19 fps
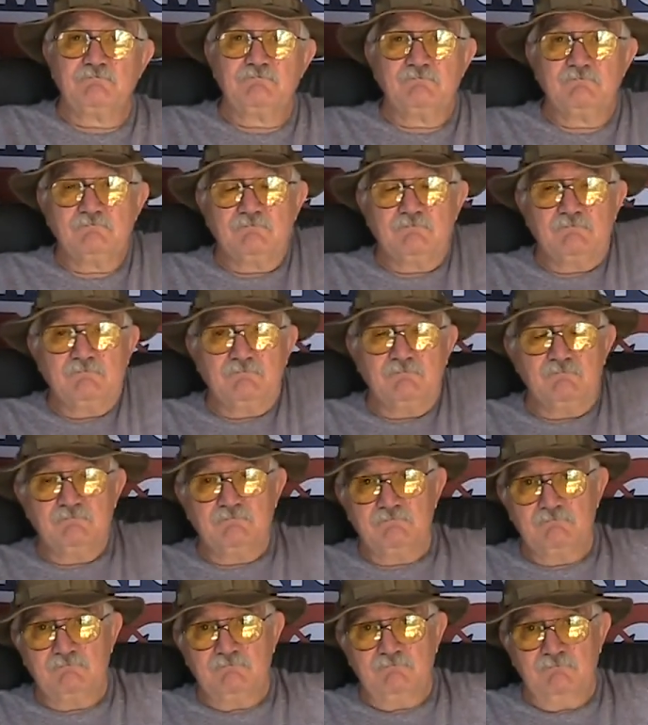
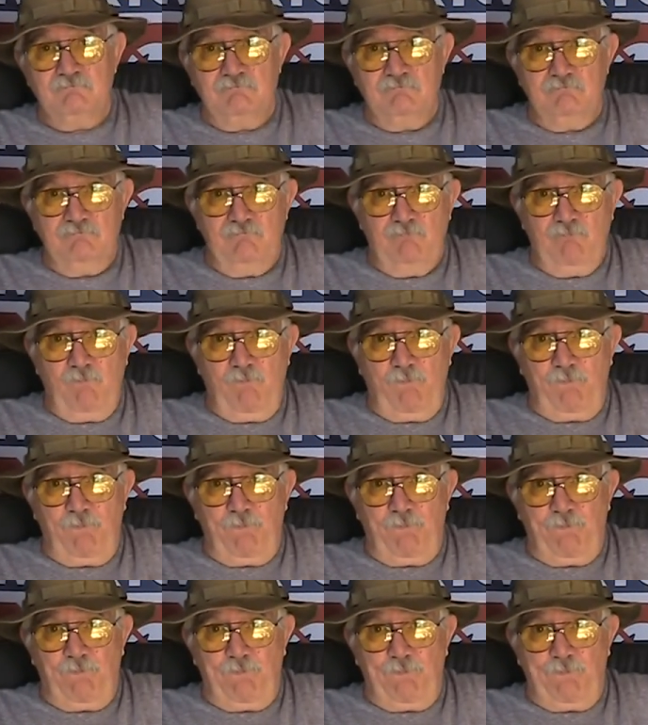
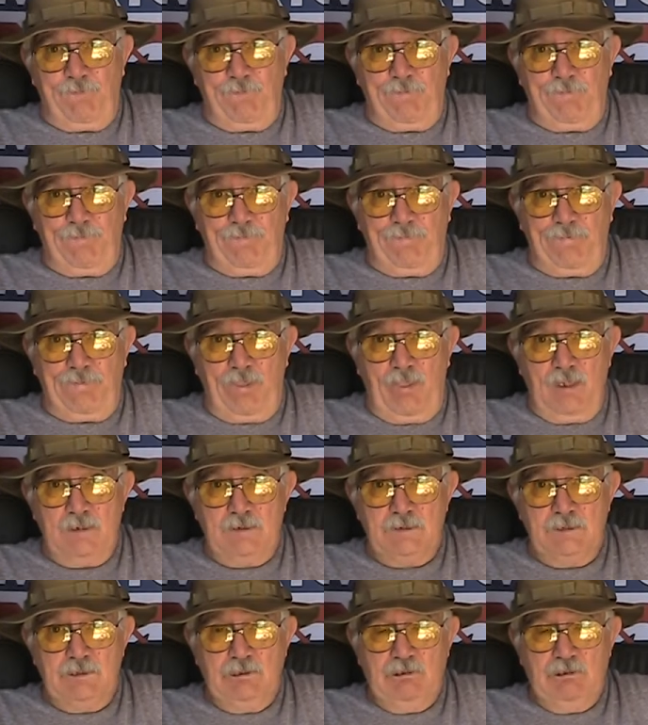Nobody speaks.